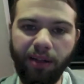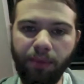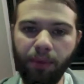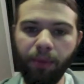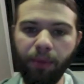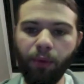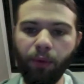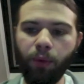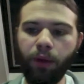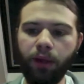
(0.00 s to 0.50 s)

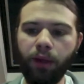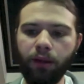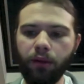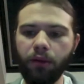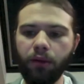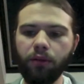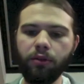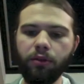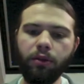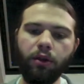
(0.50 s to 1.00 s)
maybe a week
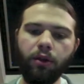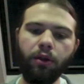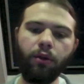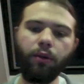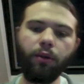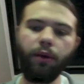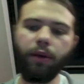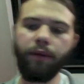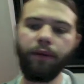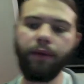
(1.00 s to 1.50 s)
or so,
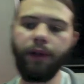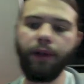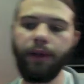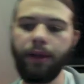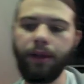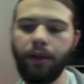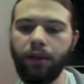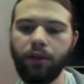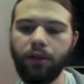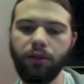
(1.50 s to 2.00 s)
whatever.
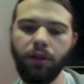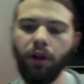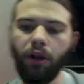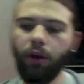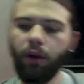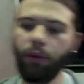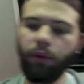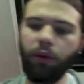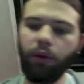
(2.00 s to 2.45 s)
So, we'll go